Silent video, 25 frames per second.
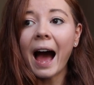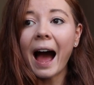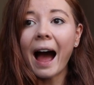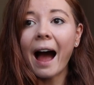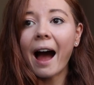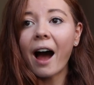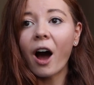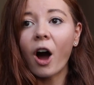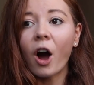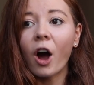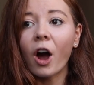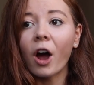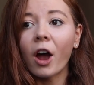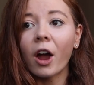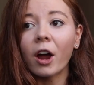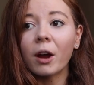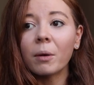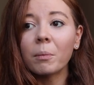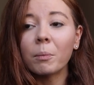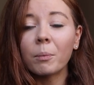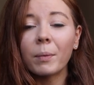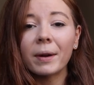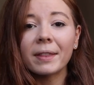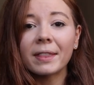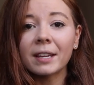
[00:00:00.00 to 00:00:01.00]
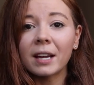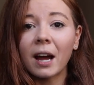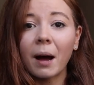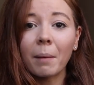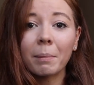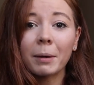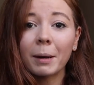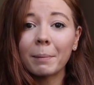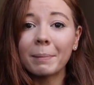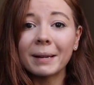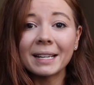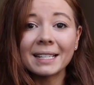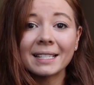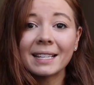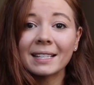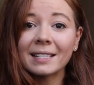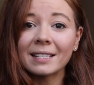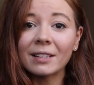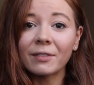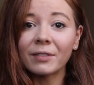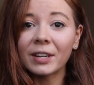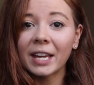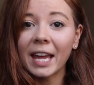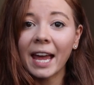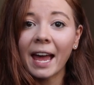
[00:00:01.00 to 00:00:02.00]
at home with a couple of pieces
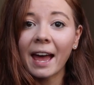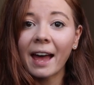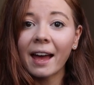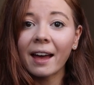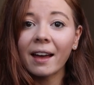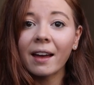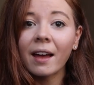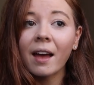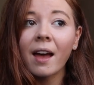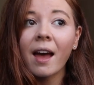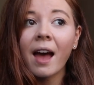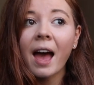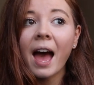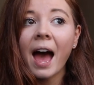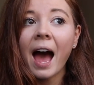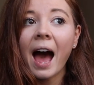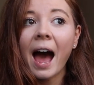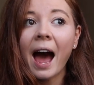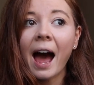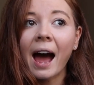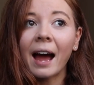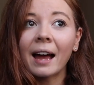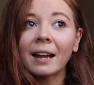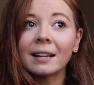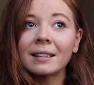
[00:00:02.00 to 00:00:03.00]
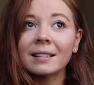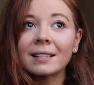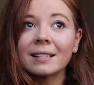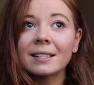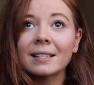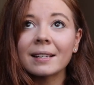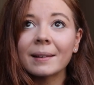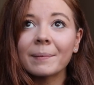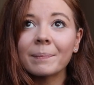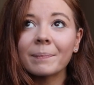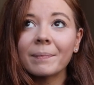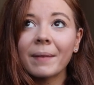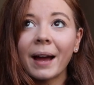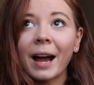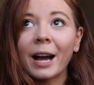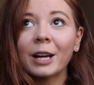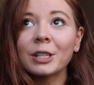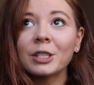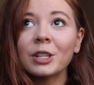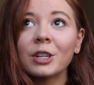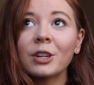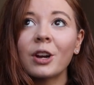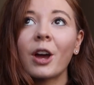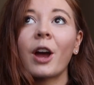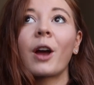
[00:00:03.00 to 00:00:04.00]
of kit. And
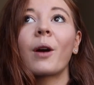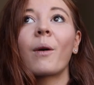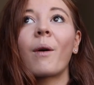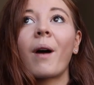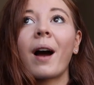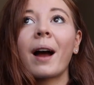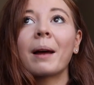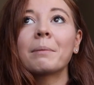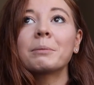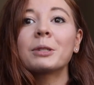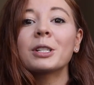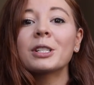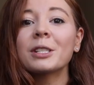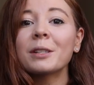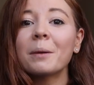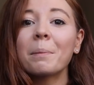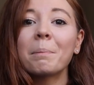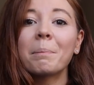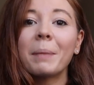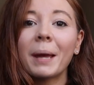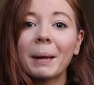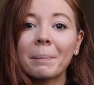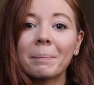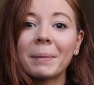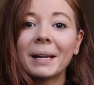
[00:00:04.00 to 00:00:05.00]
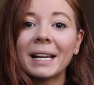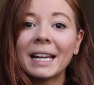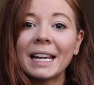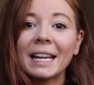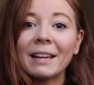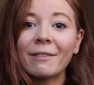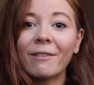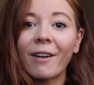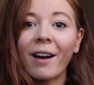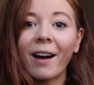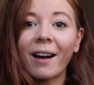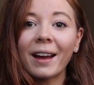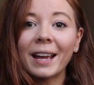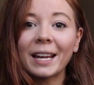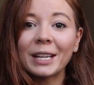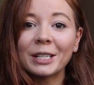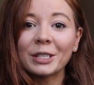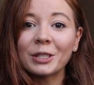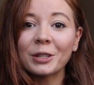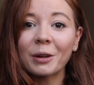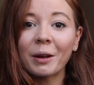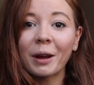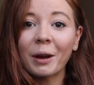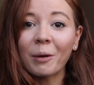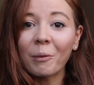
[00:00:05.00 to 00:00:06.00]
as you know, I'm just a big believer in
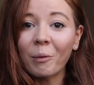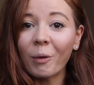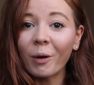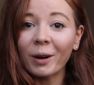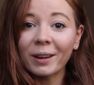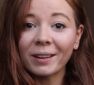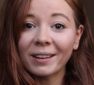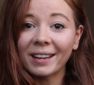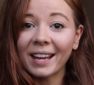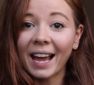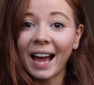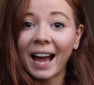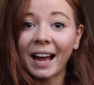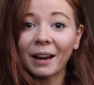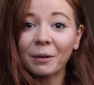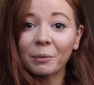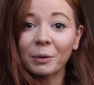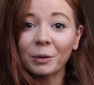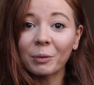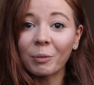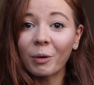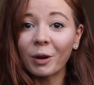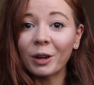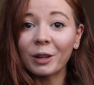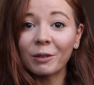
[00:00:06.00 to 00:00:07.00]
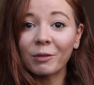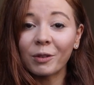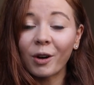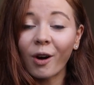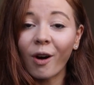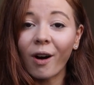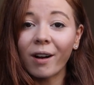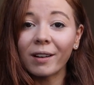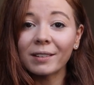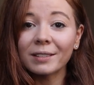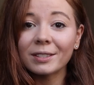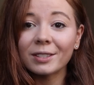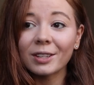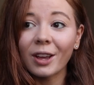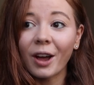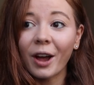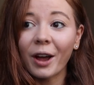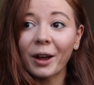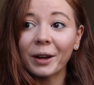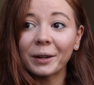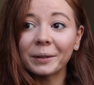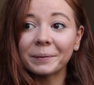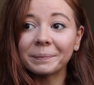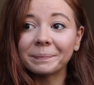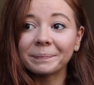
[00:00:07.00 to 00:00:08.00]
doing what you can with what you've got,
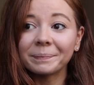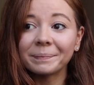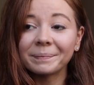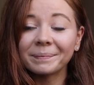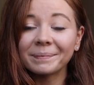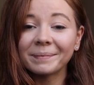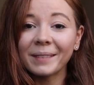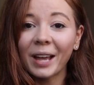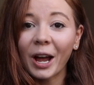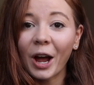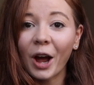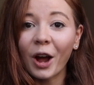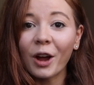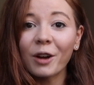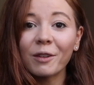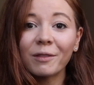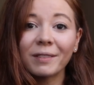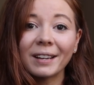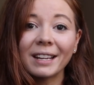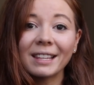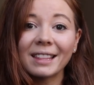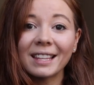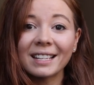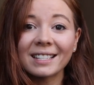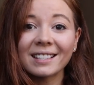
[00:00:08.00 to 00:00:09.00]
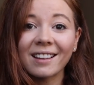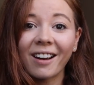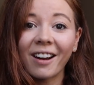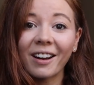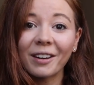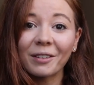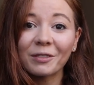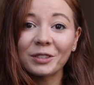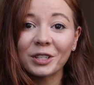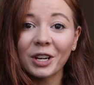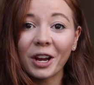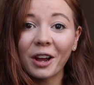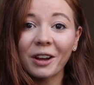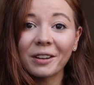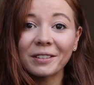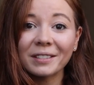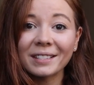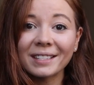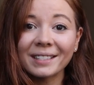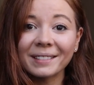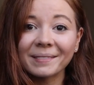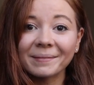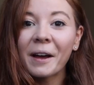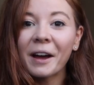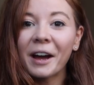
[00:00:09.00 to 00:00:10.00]
so hopefully this kind of
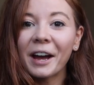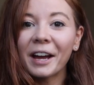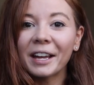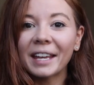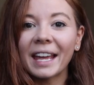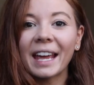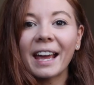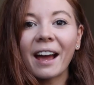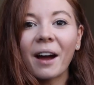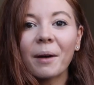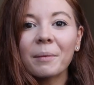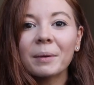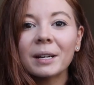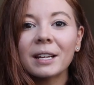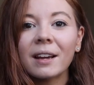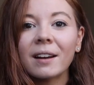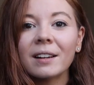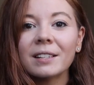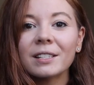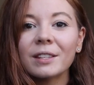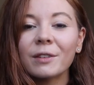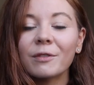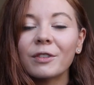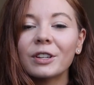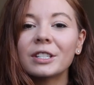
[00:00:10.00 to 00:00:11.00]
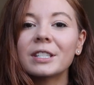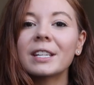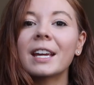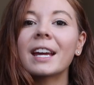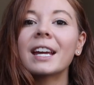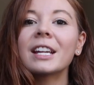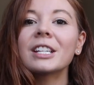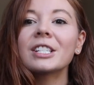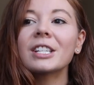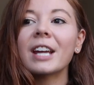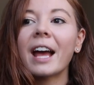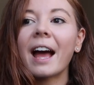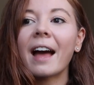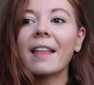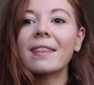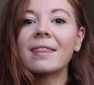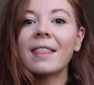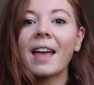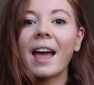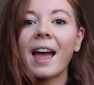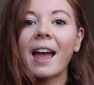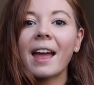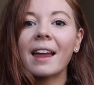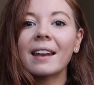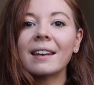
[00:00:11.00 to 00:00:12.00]
shows. Okay, I'm going to cut to the footage and
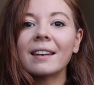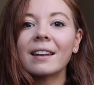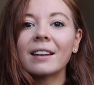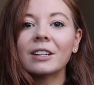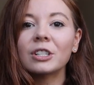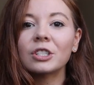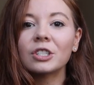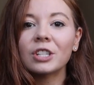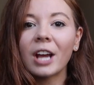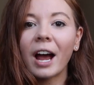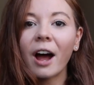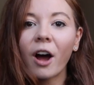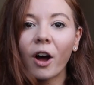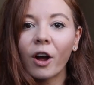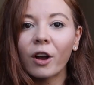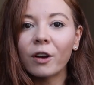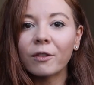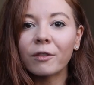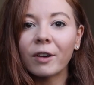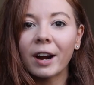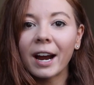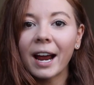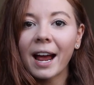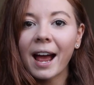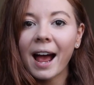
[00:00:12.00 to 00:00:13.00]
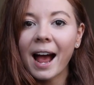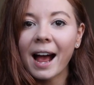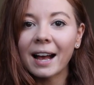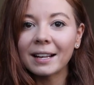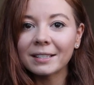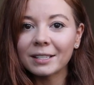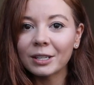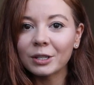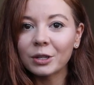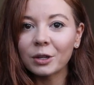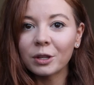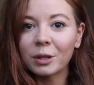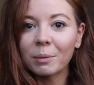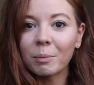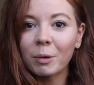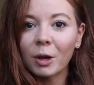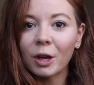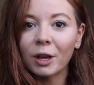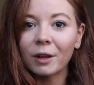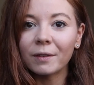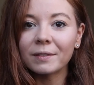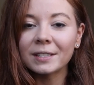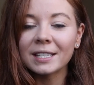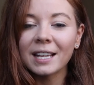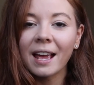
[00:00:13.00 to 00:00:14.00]
then chat over it as I do the
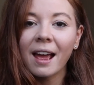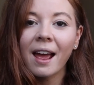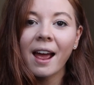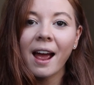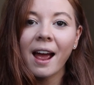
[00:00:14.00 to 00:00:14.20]
moves,